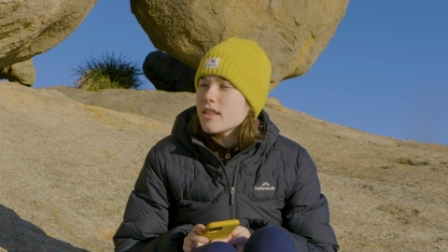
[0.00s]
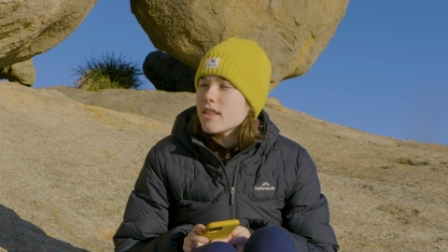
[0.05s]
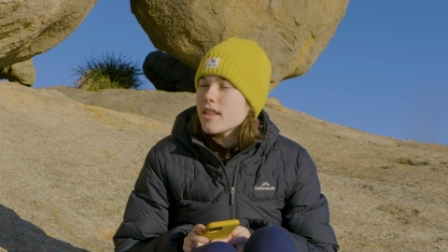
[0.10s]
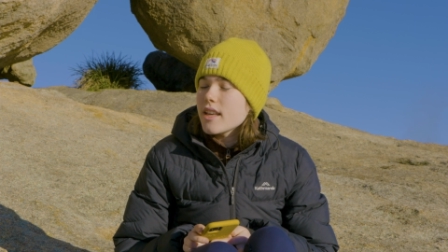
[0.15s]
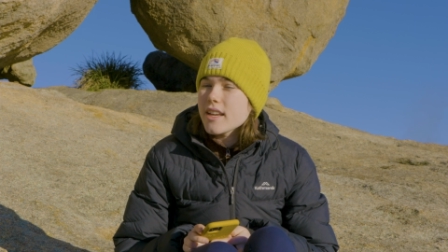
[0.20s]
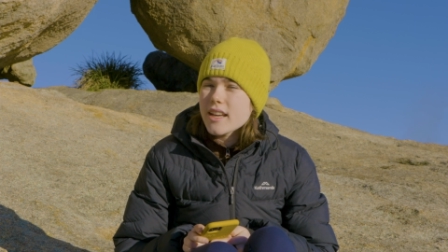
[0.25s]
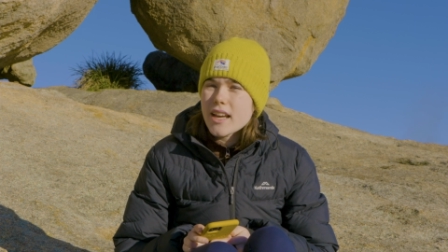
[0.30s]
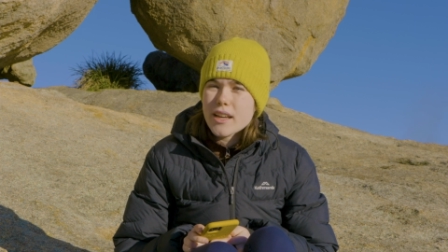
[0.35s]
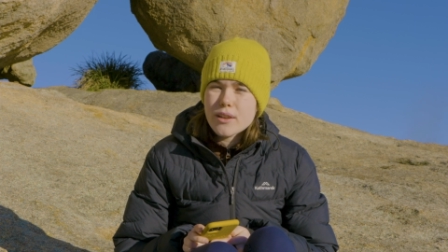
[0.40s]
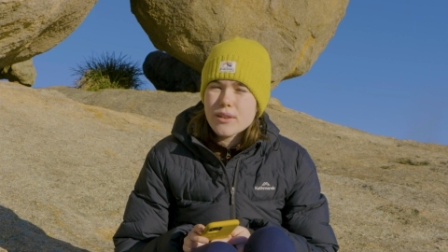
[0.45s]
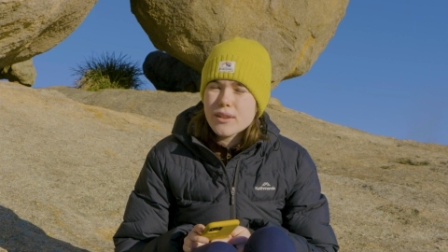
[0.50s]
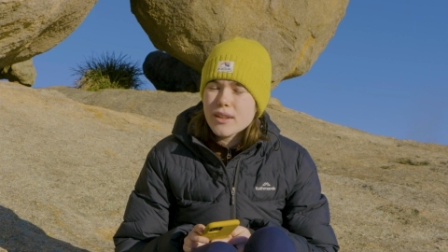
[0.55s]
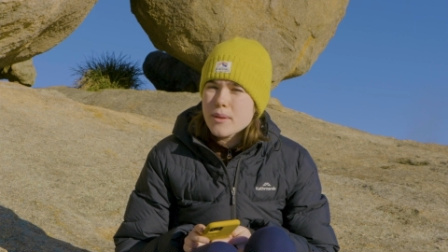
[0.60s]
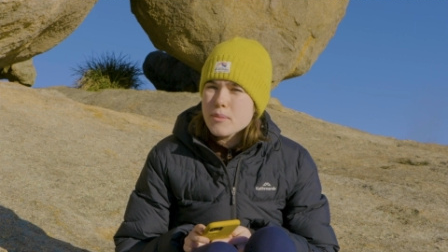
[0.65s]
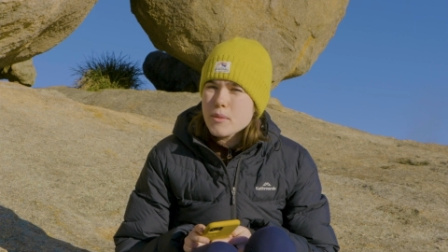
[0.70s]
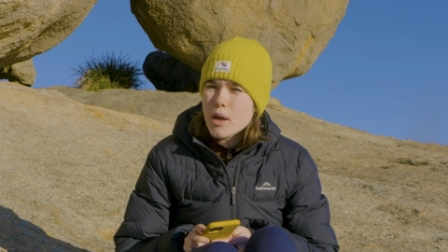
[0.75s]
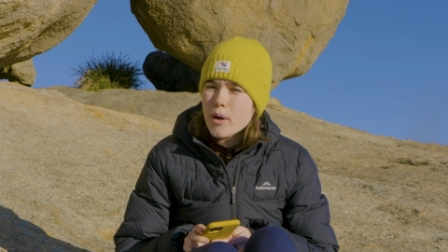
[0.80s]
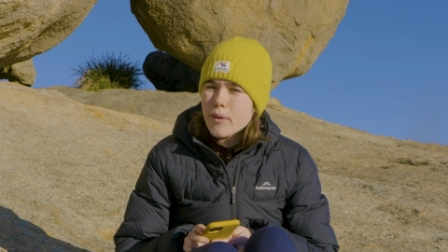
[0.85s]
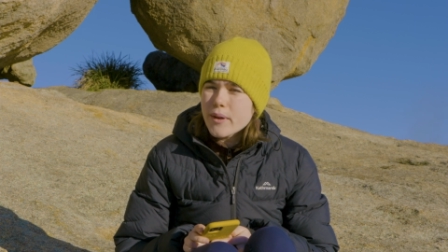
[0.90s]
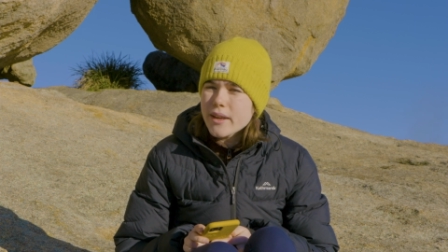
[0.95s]
think I could
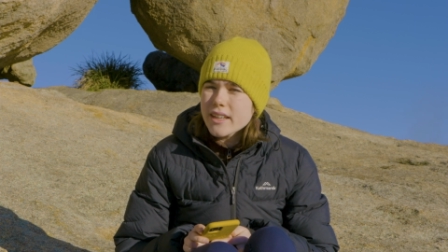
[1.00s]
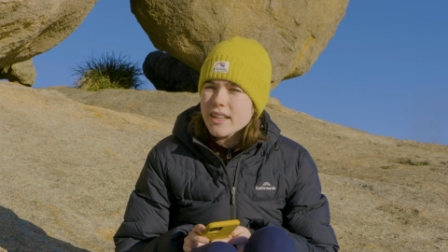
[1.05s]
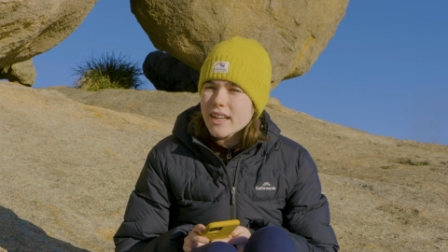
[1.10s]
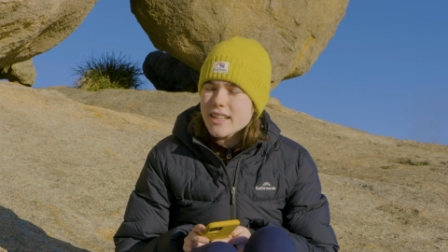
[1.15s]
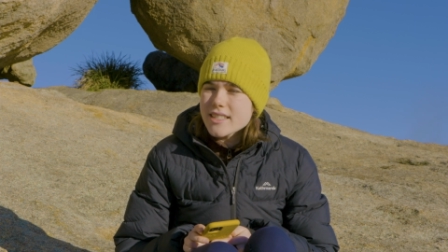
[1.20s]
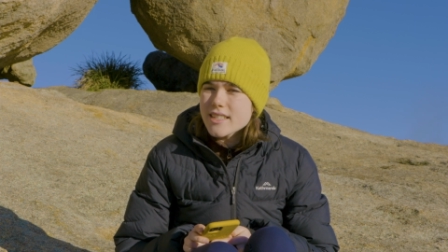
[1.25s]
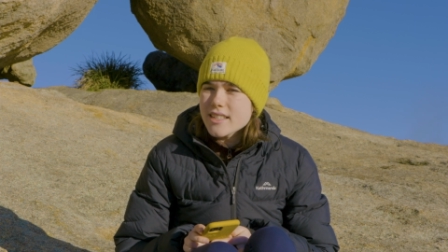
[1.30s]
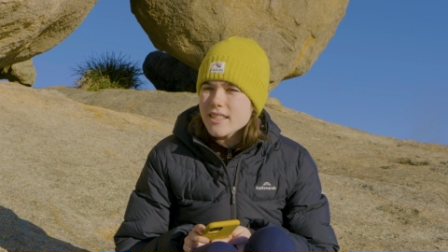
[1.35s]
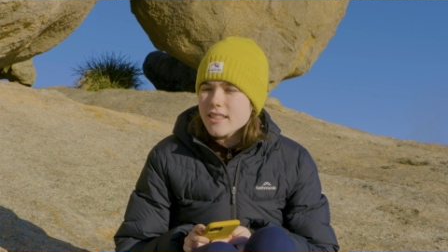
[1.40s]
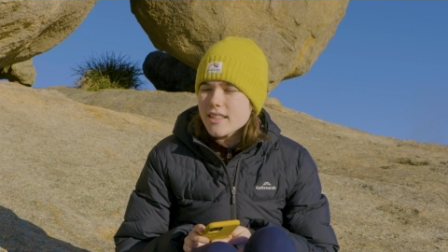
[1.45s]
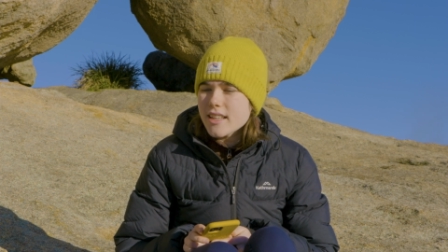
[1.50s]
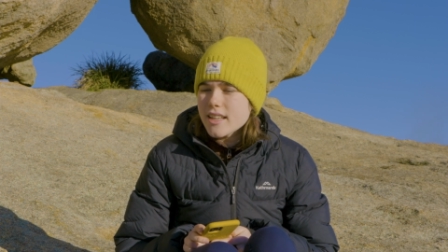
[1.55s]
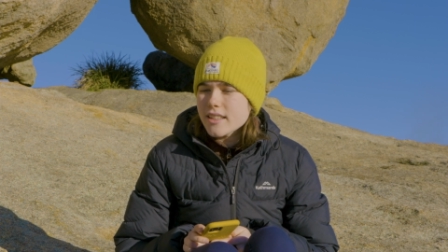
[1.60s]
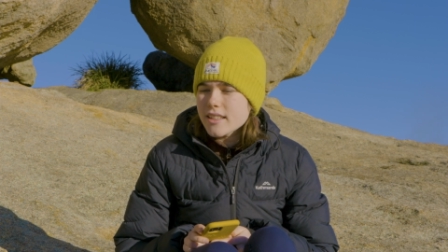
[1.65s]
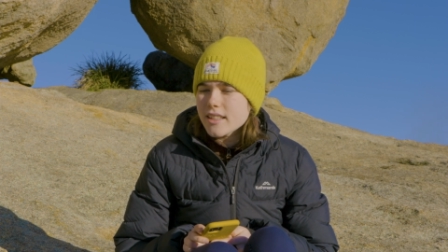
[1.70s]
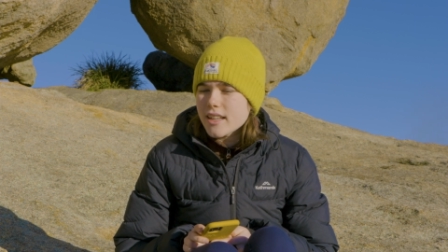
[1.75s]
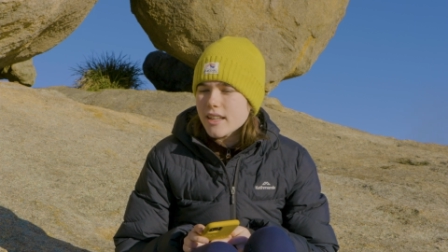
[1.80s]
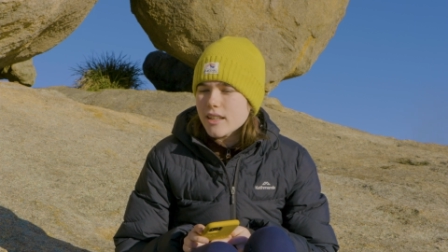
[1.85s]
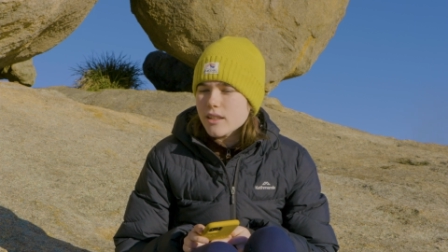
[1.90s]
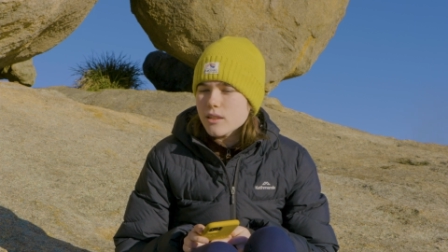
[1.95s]
keep going. I didn't
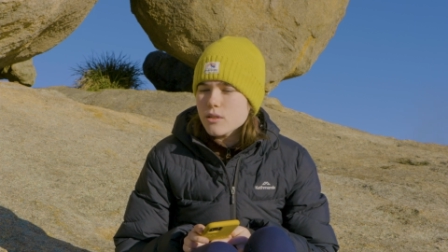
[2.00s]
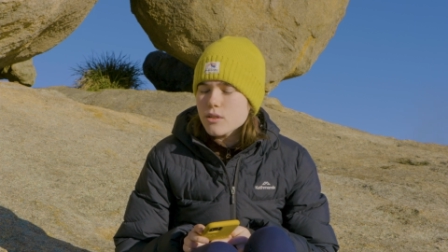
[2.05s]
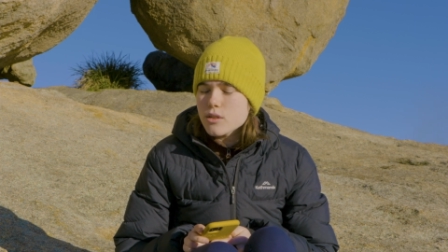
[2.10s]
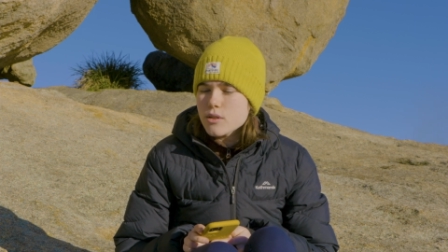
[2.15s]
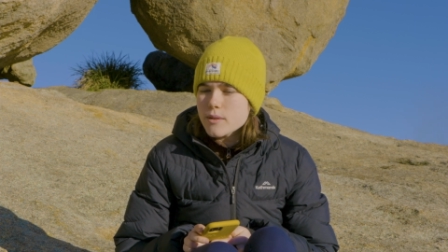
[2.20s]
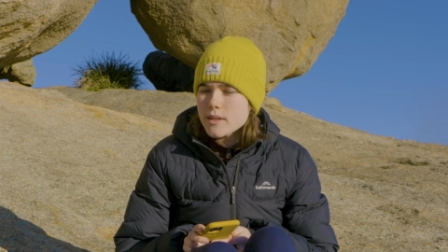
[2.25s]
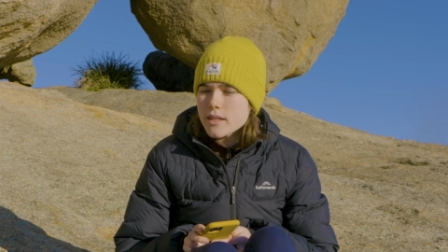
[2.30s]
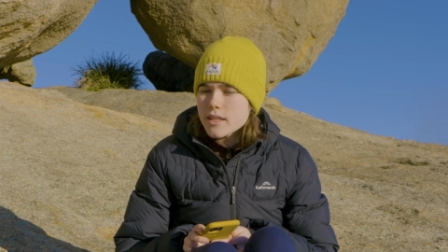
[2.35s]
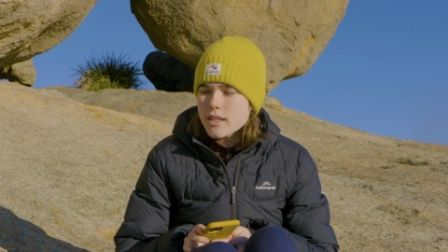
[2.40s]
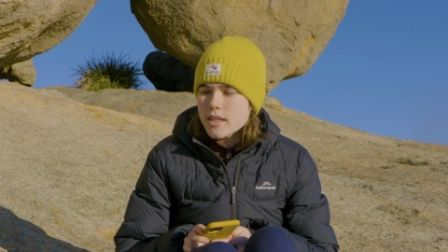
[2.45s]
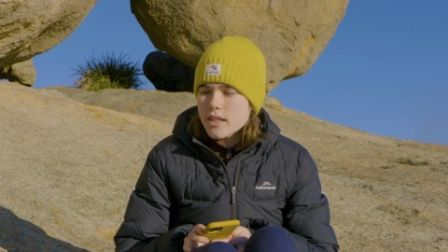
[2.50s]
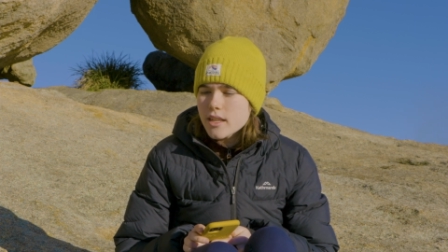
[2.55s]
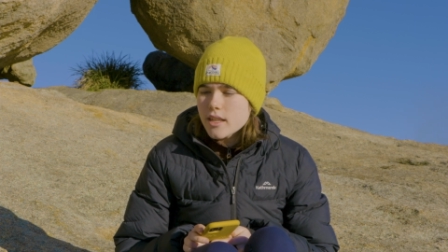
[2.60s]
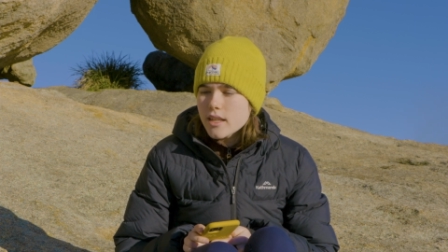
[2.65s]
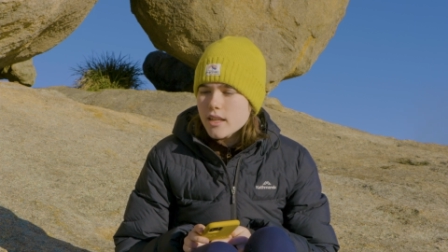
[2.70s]
think that I could do it.